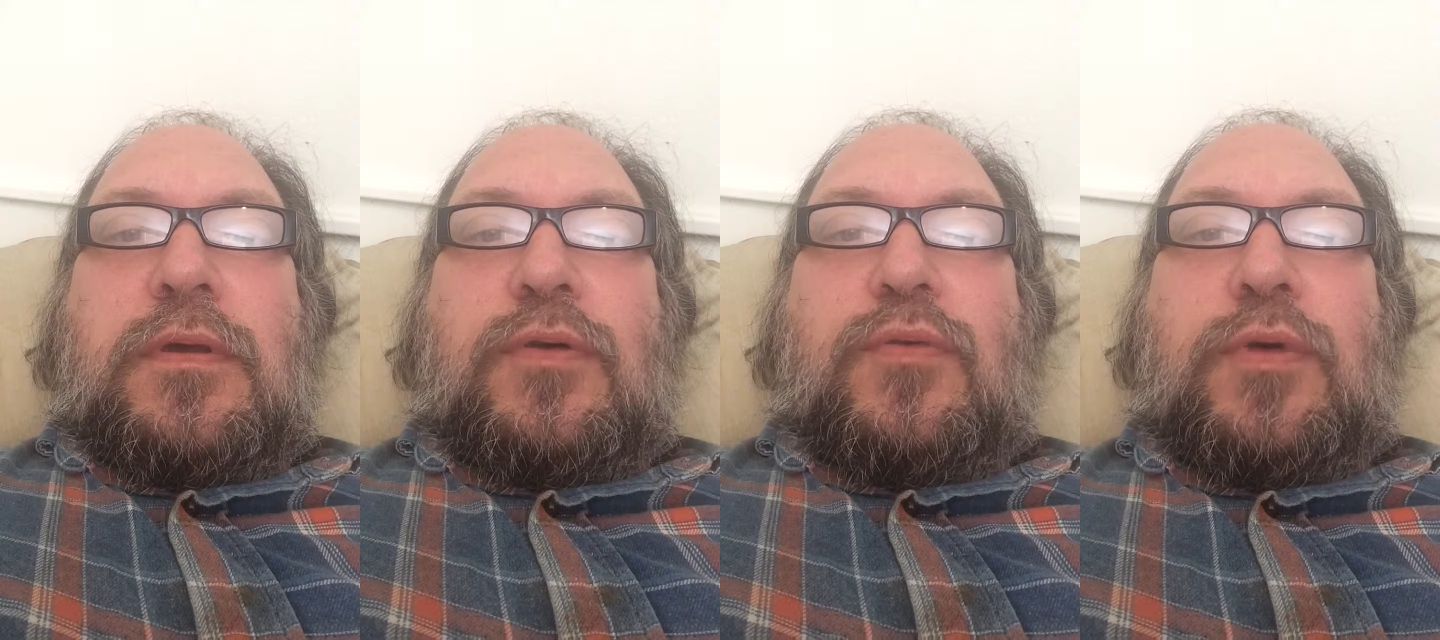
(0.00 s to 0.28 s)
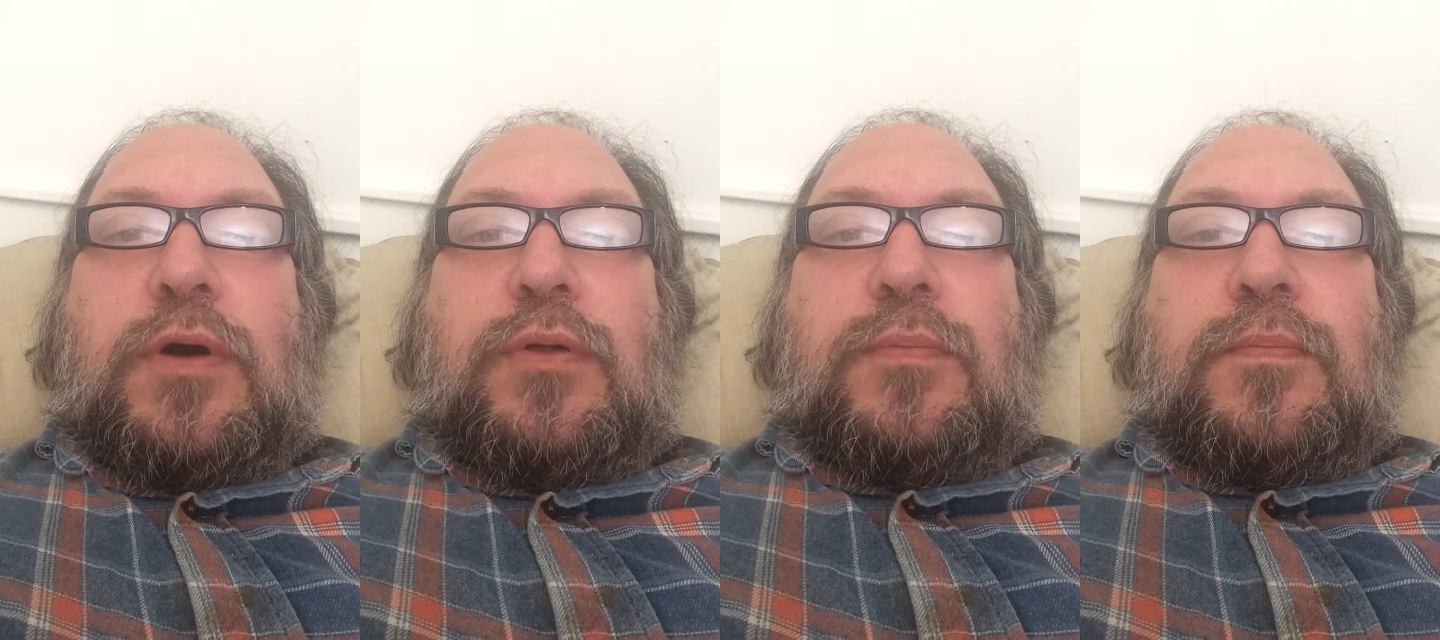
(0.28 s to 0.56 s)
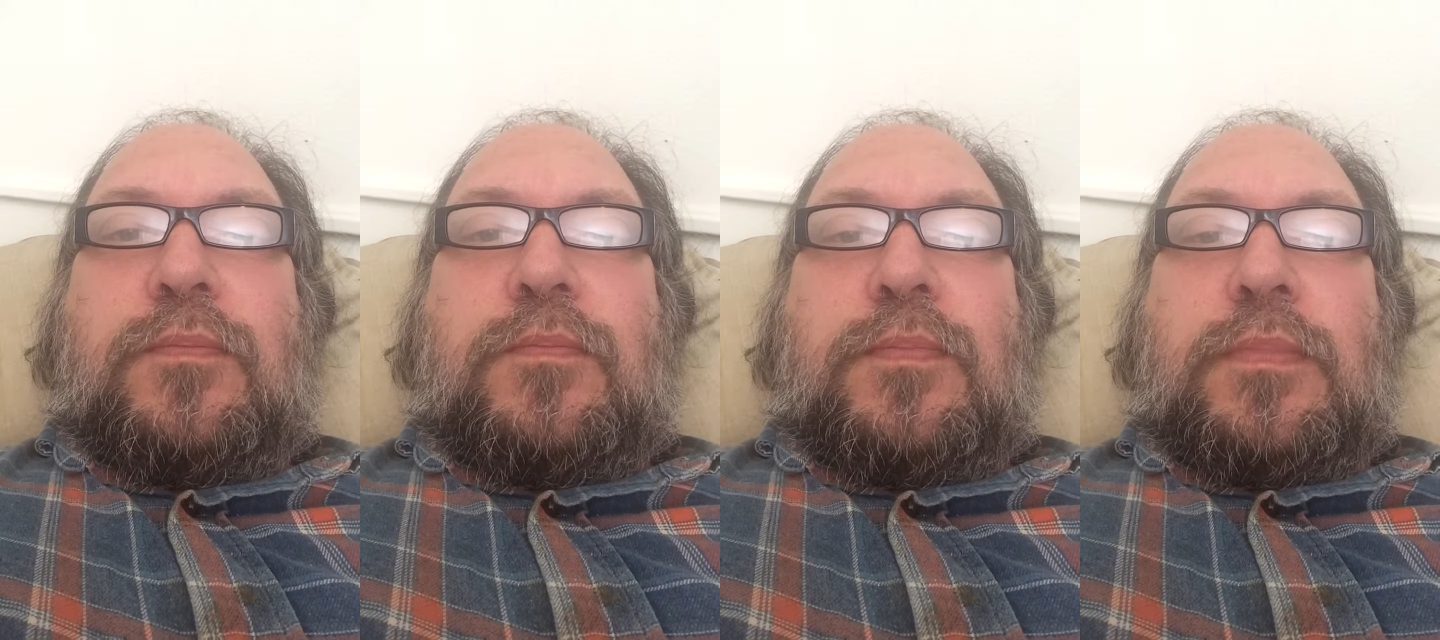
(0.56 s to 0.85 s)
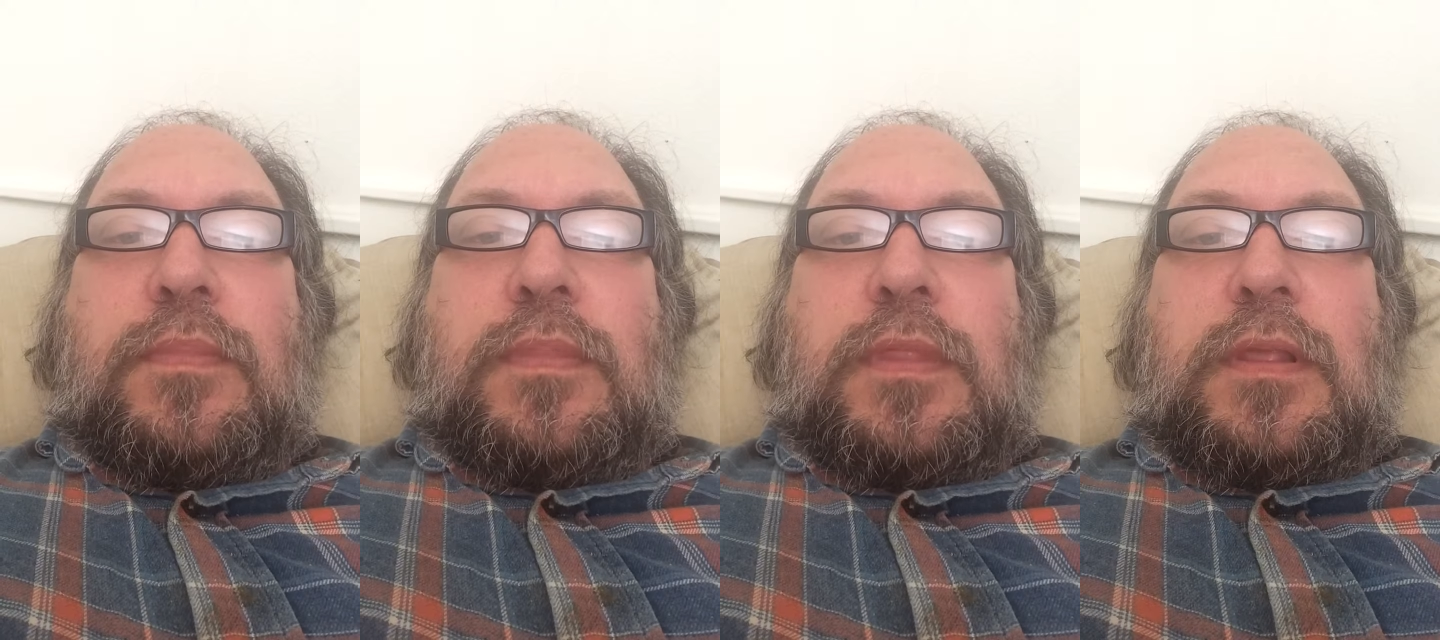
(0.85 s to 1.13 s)
Well,
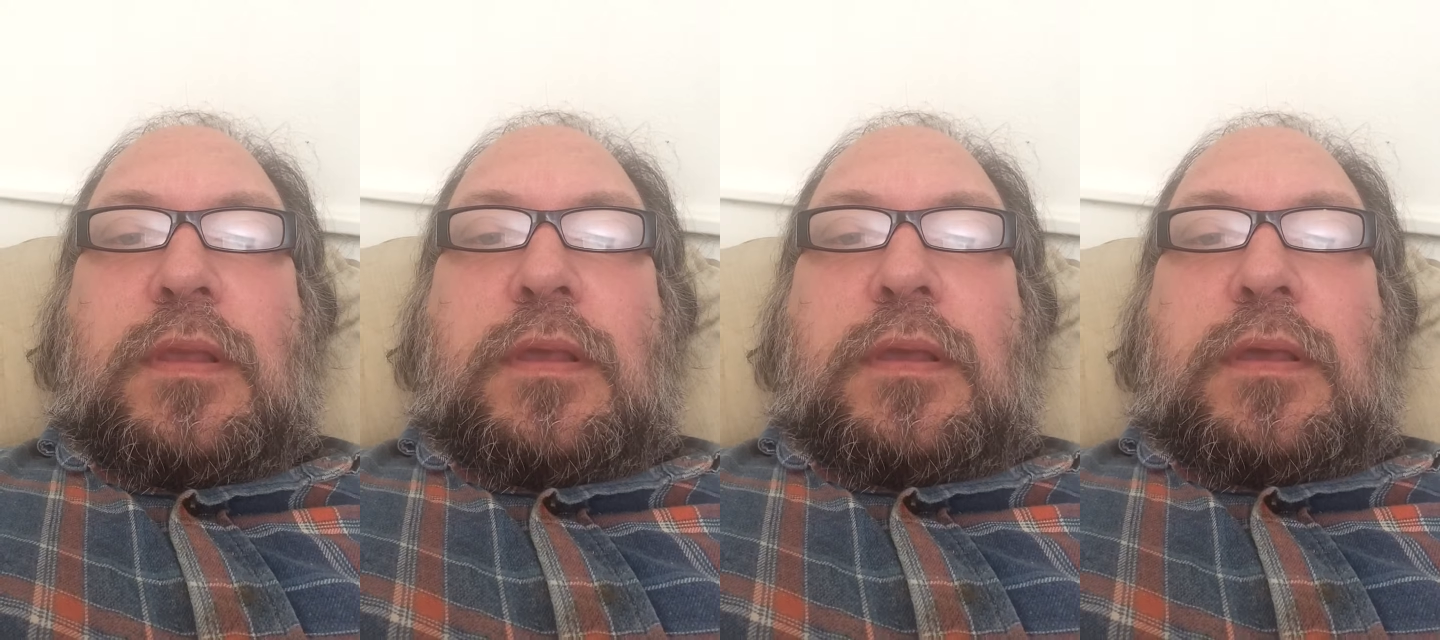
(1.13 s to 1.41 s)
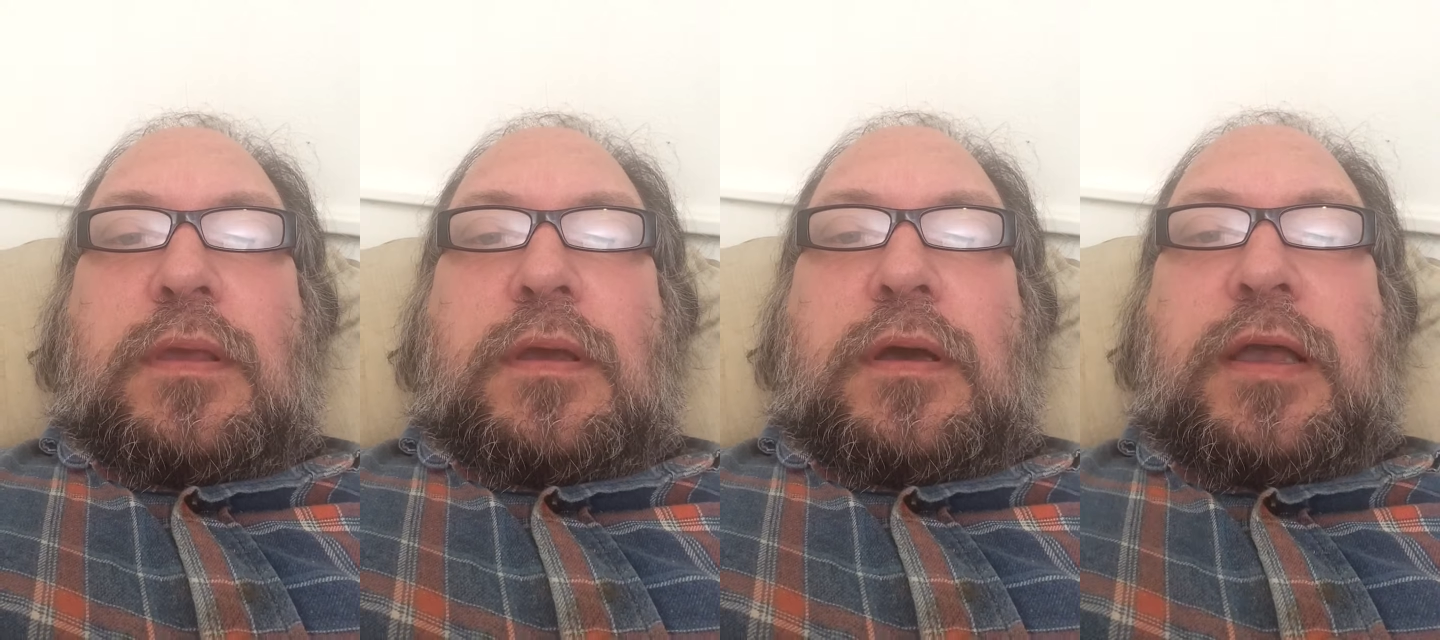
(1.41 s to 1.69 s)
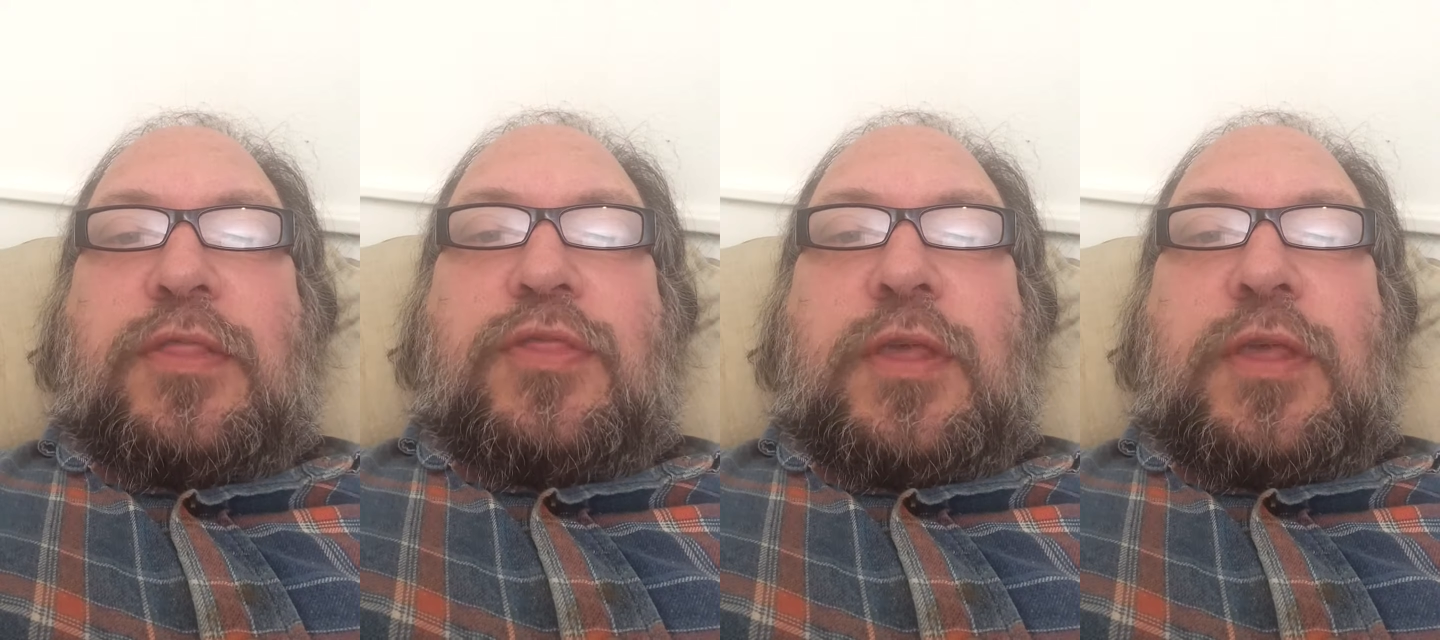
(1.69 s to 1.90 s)
I